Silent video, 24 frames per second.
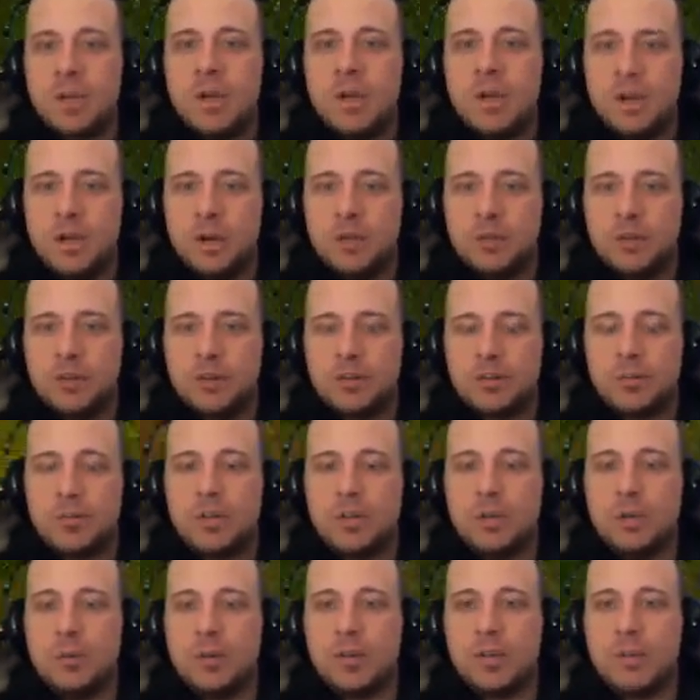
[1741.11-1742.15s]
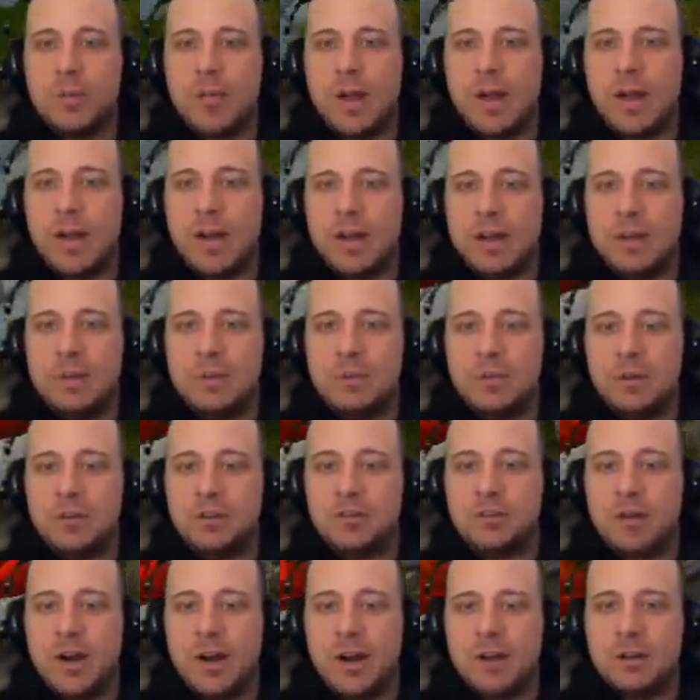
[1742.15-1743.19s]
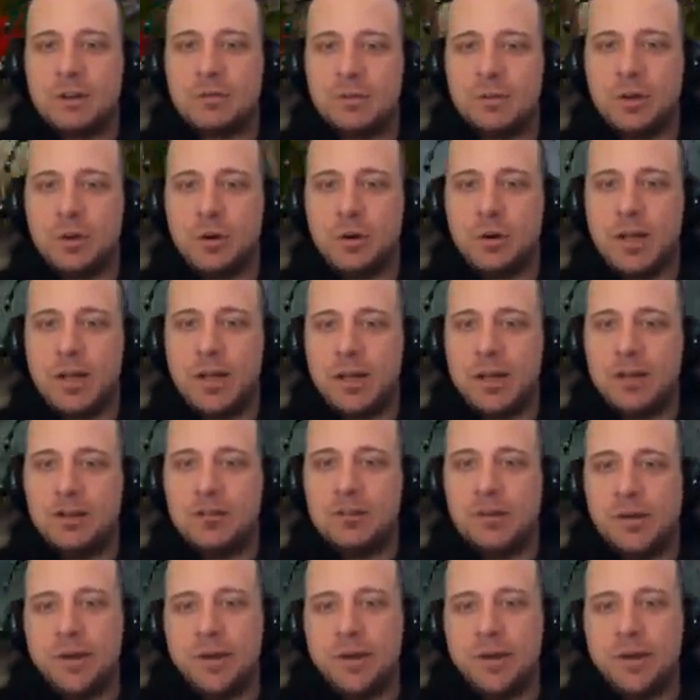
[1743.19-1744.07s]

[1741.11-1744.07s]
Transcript: You know, if there's something you're really bad at keeping track of, go ahead. So